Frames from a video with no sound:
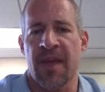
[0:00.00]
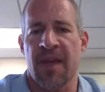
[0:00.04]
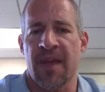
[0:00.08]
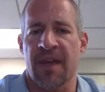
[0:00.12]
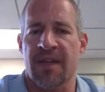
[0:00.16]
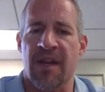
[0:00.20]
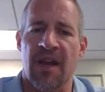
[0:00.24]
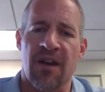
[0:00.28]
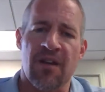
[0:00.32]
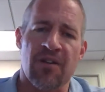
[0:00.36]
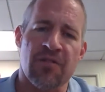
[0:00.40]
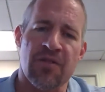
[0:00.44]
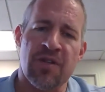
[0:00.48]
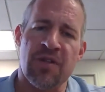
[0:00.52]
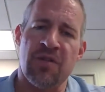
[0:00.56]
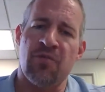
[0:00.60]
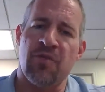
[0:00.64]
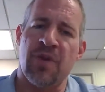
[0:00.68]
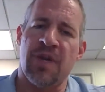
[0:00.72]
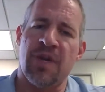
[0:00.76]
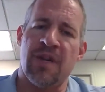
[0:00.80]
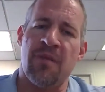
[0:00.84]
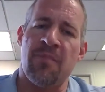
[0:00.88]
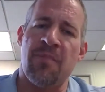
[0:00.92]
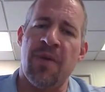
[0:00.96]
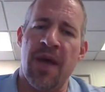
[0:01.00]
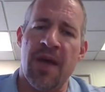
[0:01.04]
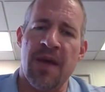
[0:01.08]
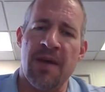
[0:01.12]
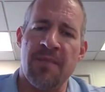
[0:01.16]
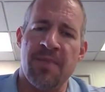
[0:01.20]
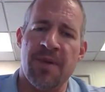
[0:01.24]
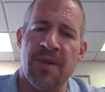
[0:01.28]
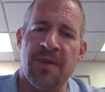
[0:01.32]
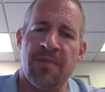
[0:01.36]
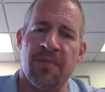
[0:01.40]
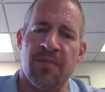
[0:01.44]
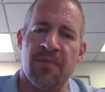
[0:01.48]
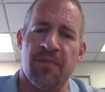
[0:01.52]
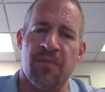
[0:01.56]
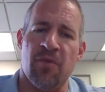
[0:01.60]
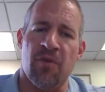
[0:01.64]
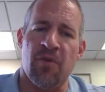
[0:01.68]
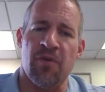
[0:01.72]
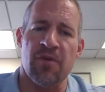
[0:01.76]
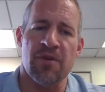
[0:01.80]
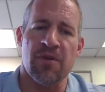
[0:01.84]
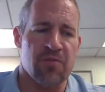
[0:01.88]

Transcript: And not only are we going to pay people more,